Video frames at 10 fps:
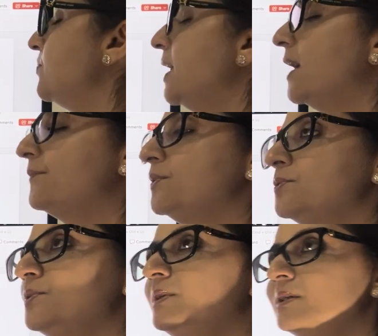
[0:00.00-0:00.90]
we have
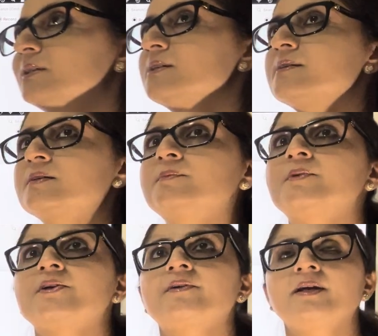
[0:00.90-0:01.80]
to learn some
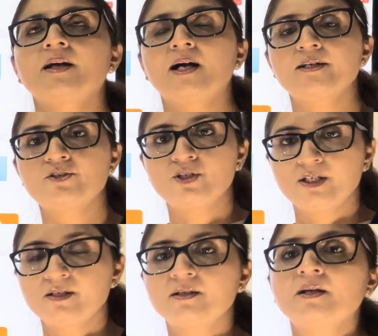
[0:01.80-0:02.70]
mercury
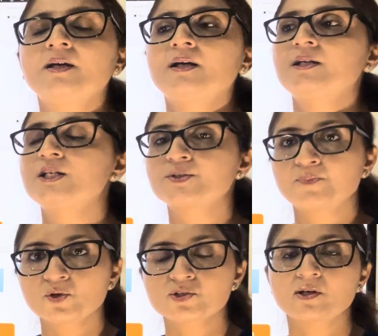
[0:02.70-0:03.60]
hygiene,
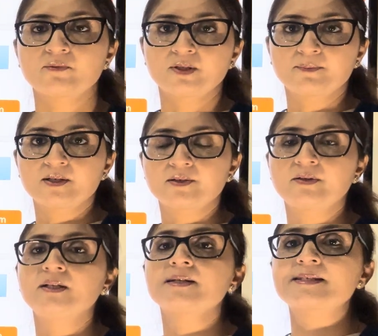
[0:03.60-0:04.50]
disposal of the
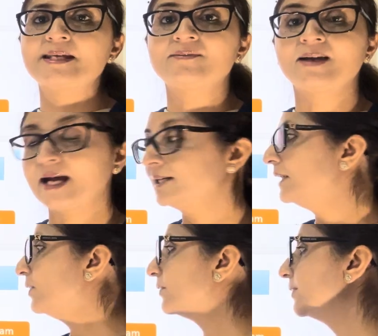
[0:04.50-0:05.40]
mercury, the safe
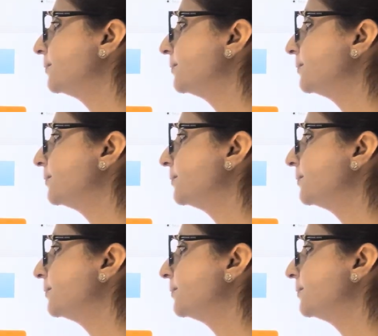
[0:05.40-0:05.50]
handling of